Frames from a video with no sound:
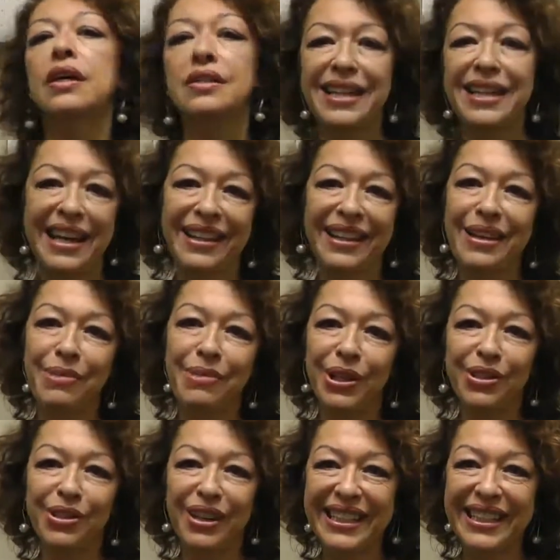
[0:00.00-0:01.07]
as to how they
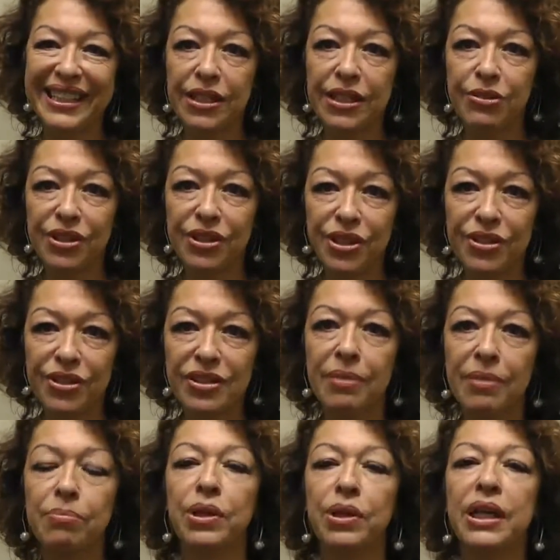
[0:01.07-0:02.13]
might greet and introduce
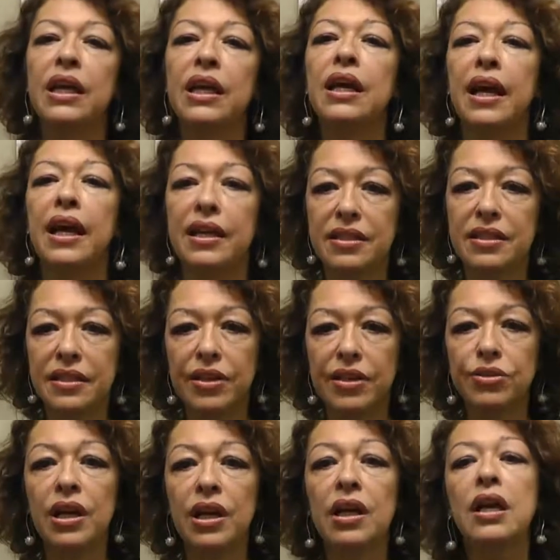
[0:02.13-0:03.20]
somebody,
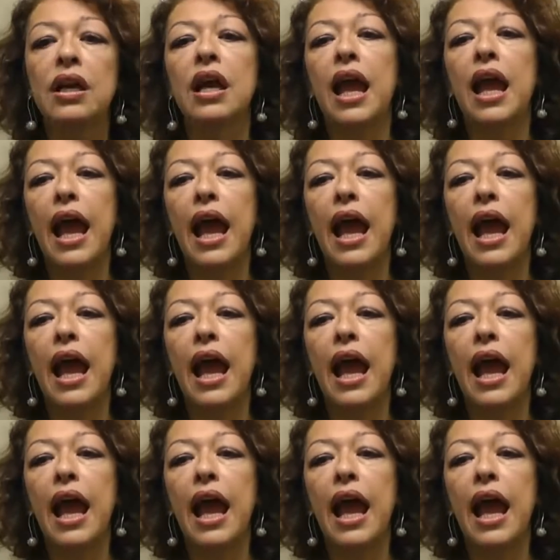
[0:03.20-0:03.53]
etc.